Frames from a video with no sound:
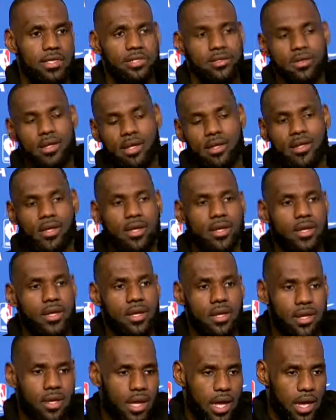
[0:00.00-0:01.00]
so they
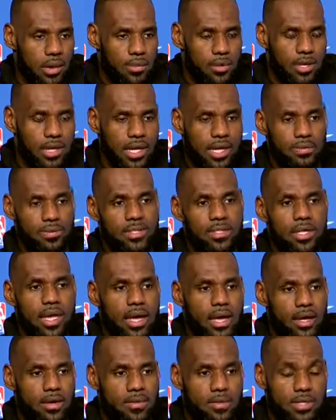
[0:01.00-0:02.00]
able to keep
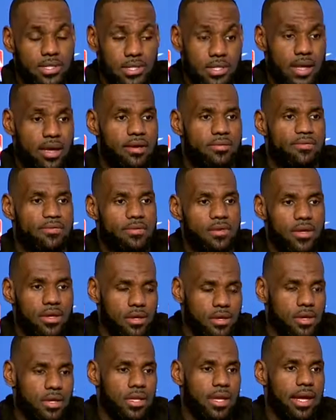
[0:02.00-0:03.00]
Steph,
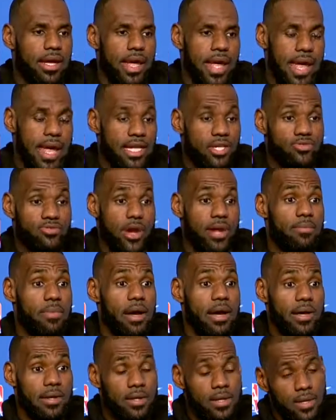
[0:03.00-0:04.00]
Clay, and
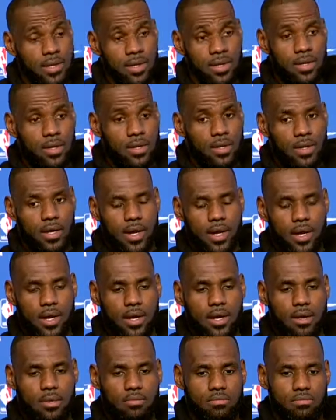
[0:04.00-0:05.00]
Draymond,
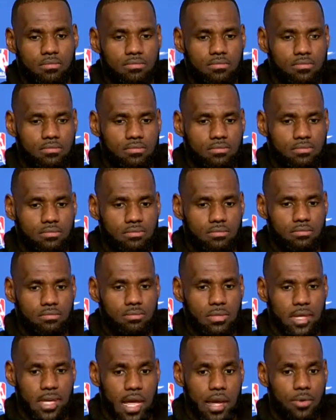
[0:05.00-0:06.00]
and
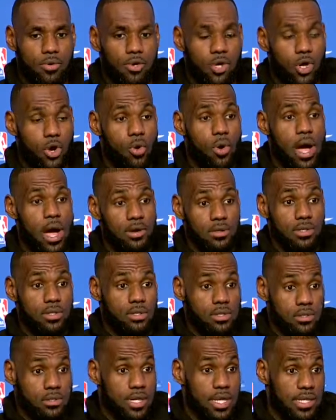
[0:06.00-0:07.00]
able to go out
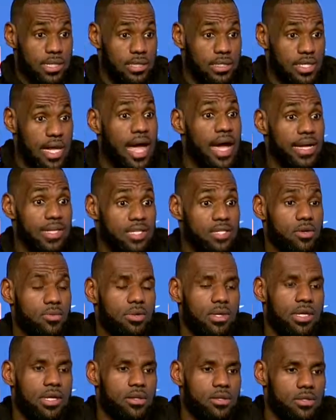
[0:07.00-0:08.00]
and sign
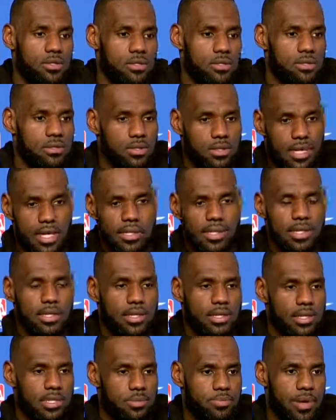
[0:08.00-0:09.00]
someone else, like they
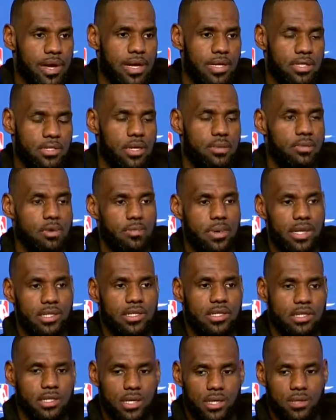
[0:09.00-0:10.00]
did this past summer, by
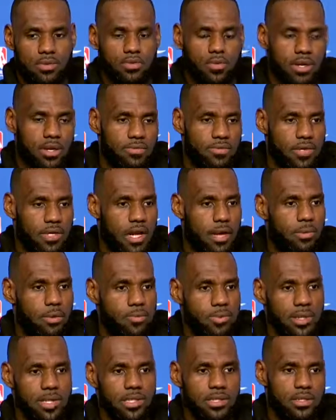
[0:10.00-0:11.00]
just getting rid of a couple
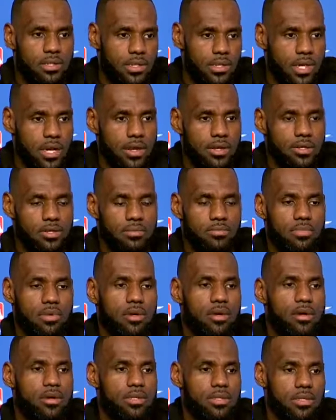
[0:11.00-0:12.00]
pieces in Harrison
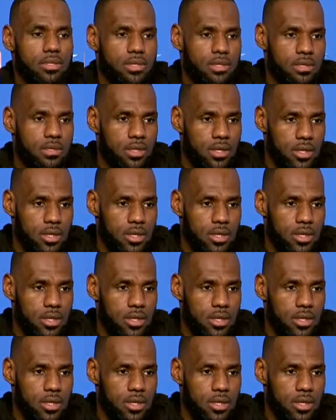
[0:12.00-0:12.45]
Barnes and,